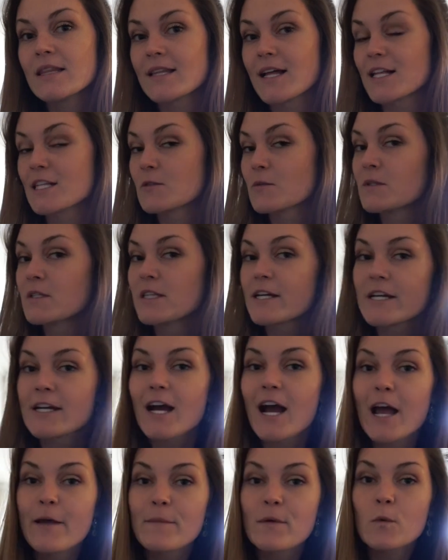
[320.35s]
That's one
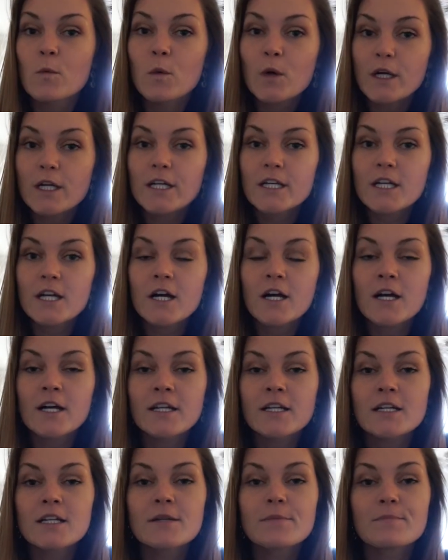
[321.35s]
thing I've been working
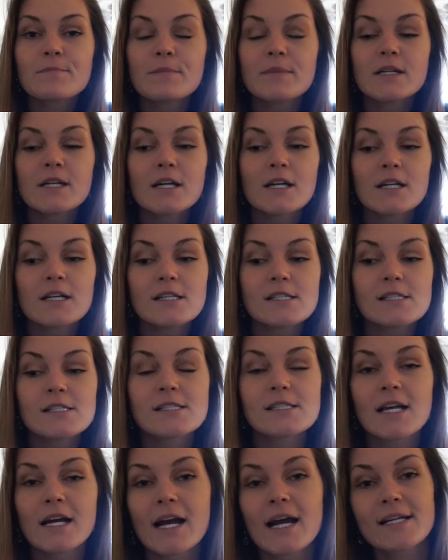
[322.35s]
on
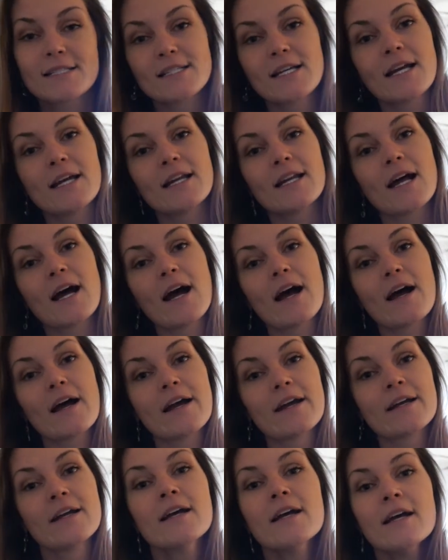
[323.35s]
because, like I said,
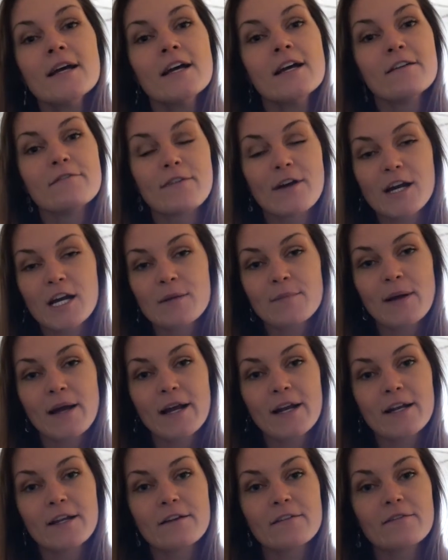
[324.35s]
I'm very
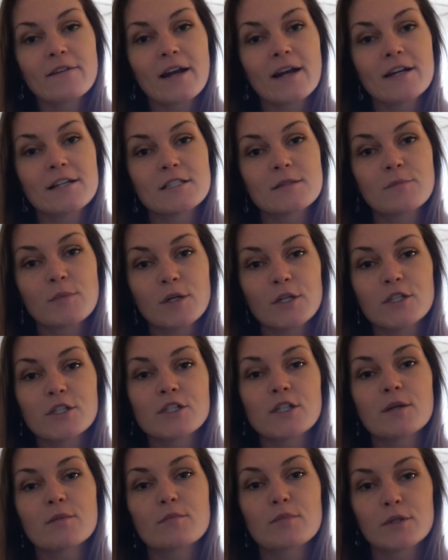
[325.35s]
competitive and I just
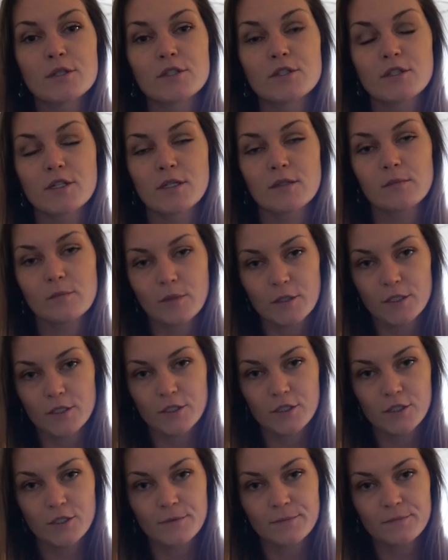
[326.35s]
push and push and
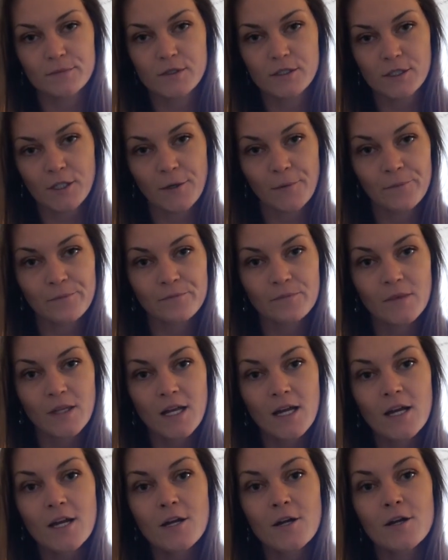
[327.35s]
push. So
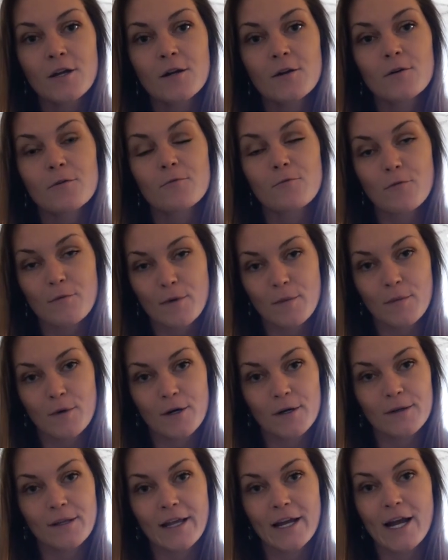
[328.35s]

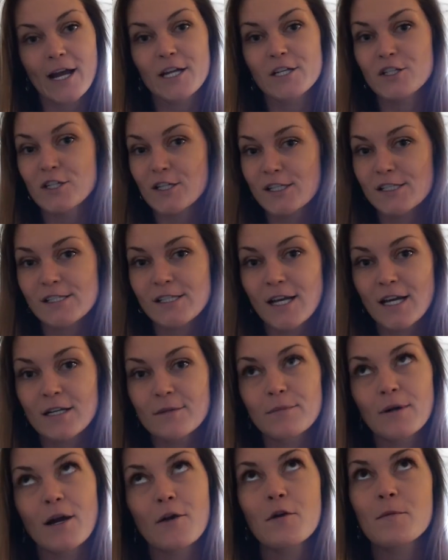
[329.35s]
remember, like I just said,
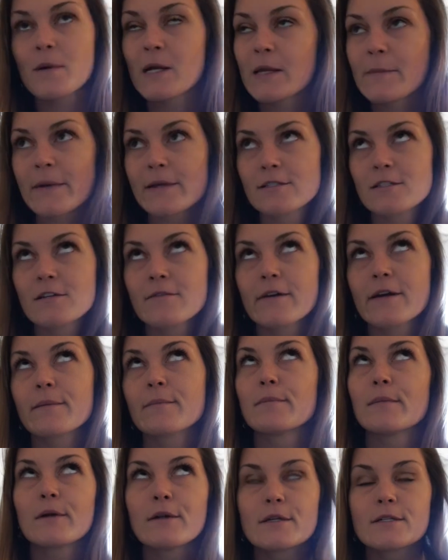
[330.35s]
I'm probably repeating myself like a
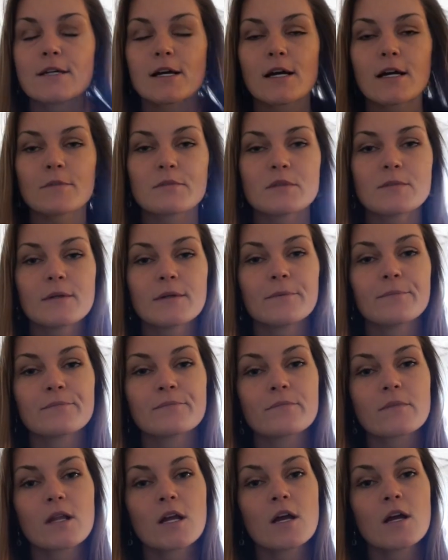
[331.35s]
million times, but
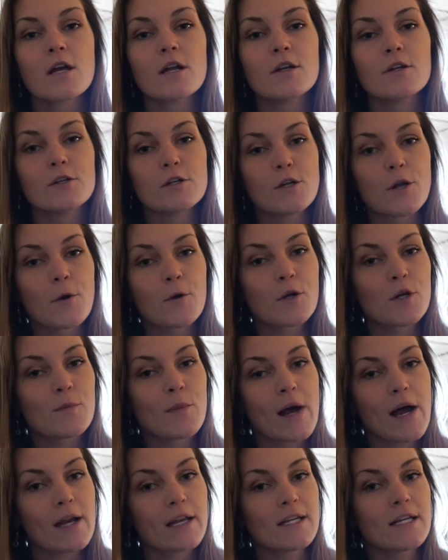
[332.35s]
know your
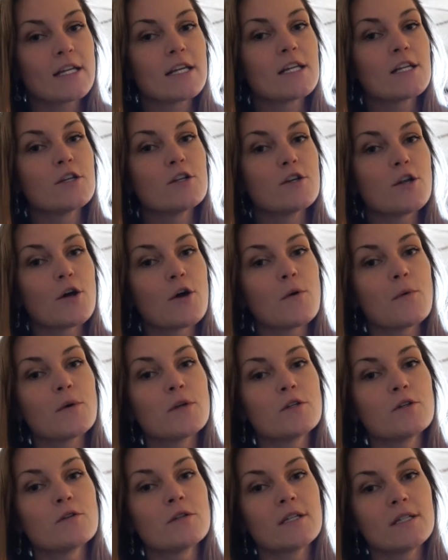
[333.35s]
body and know
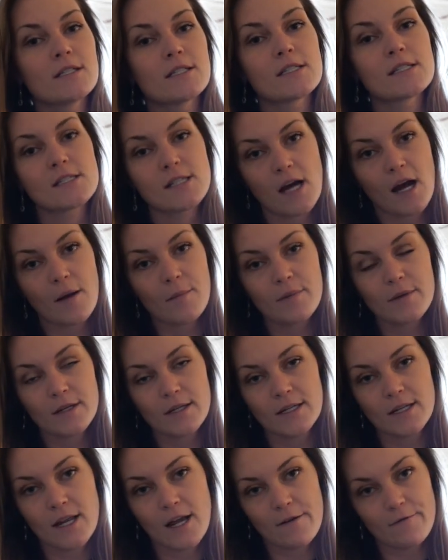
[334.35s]
when you need to stop
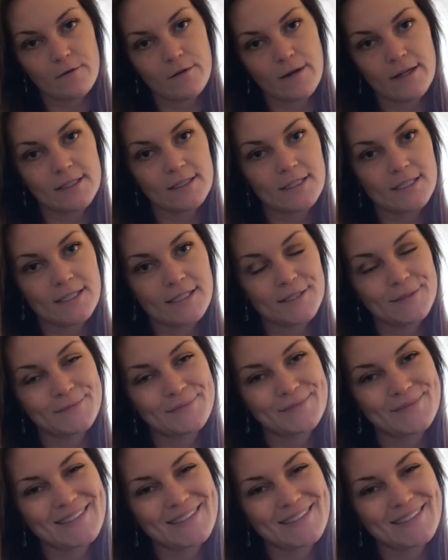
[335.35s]
and have a rest.